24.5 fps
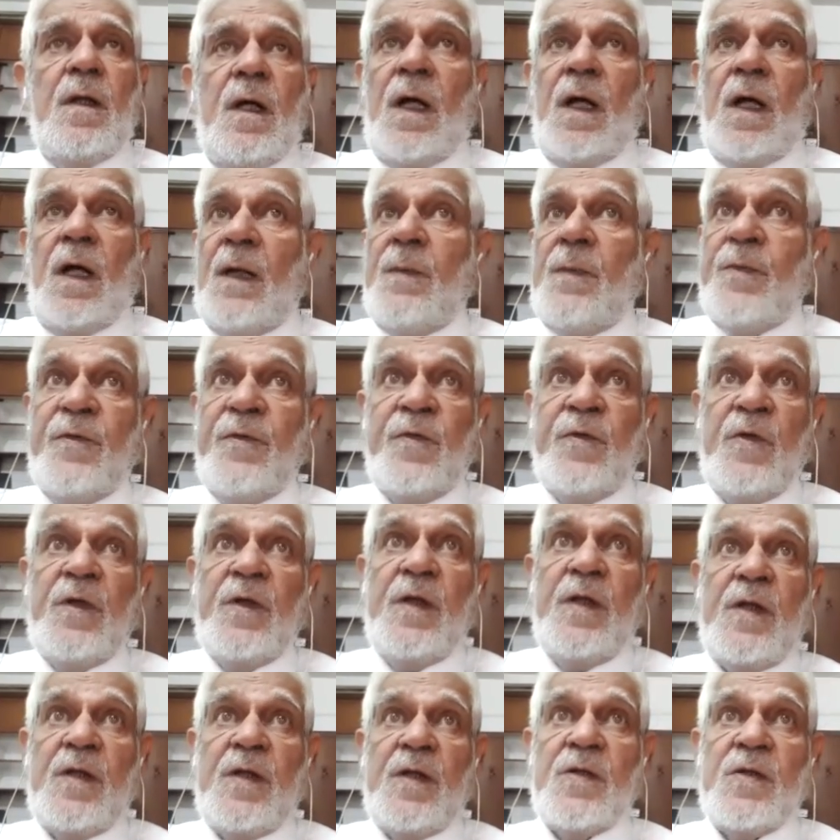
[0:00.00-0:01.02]
I
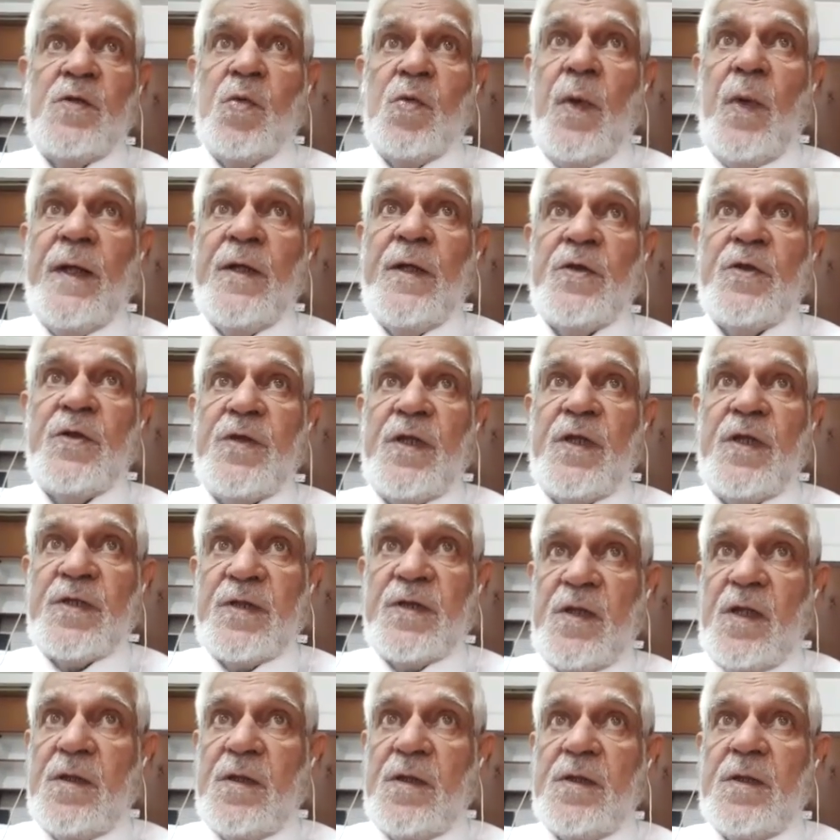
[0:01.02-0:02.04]
prefer is white
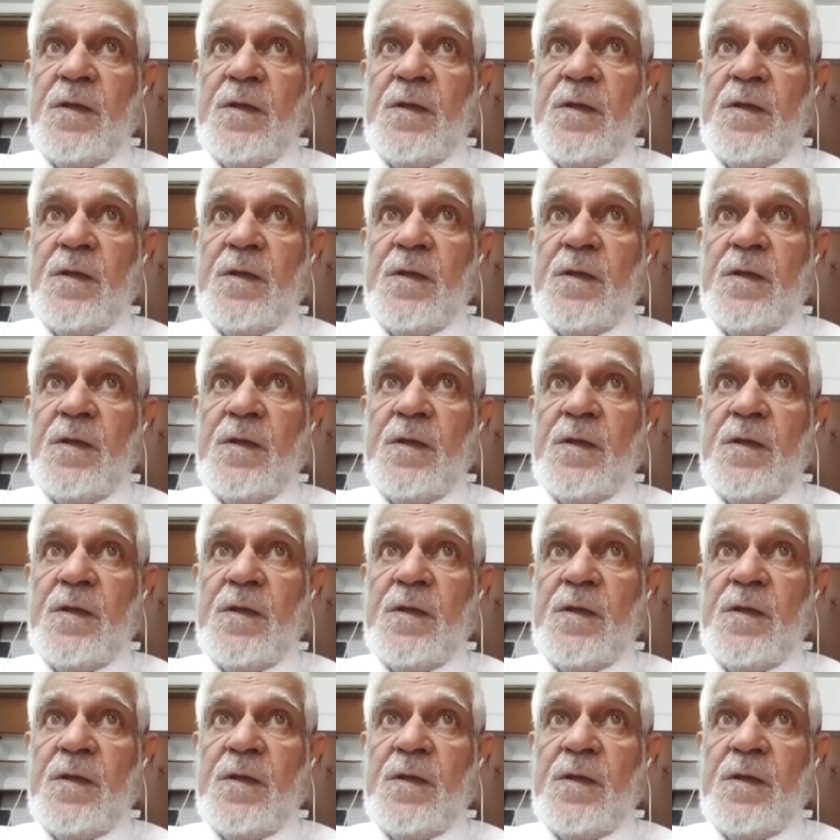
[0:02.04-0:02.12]
chestnut,